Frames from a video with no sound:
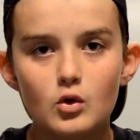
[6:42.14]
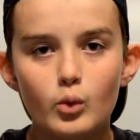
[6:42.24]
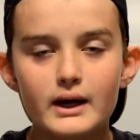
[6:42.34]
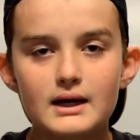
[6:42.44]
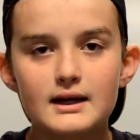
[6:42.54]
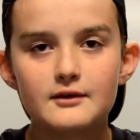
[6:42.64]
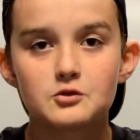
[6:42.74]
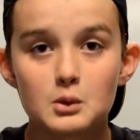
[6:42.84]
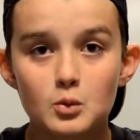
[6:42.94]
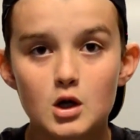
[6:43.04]
Wear gloves
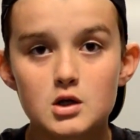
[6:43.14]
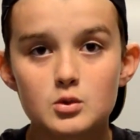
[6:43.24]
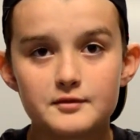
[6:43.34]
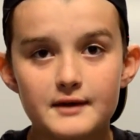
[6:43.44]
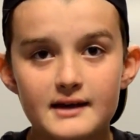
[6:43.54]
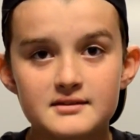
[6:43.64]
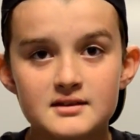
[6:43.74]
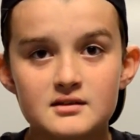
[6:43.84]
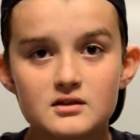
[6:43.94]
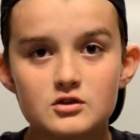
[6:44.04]
when working with
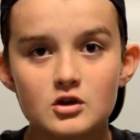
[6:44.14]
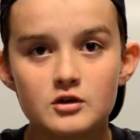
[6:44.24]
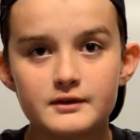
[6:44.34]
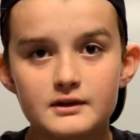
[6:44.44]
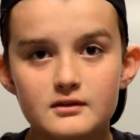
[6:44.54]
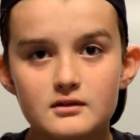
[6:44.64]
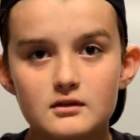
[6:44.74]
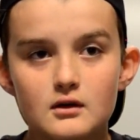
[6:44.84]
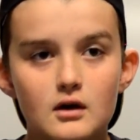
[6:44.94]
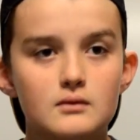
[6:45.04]
acids and
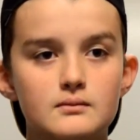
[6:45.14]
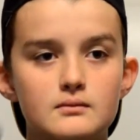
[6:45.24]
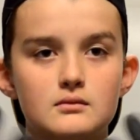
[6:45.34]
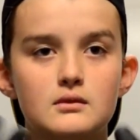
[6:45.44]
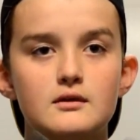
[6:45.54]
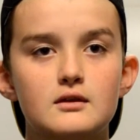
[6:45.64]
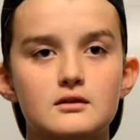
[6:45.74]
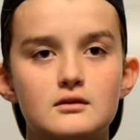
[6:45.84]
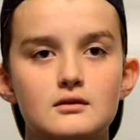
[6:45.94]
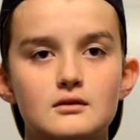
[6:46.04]
solvents. Oh,
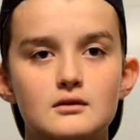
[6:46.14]
please.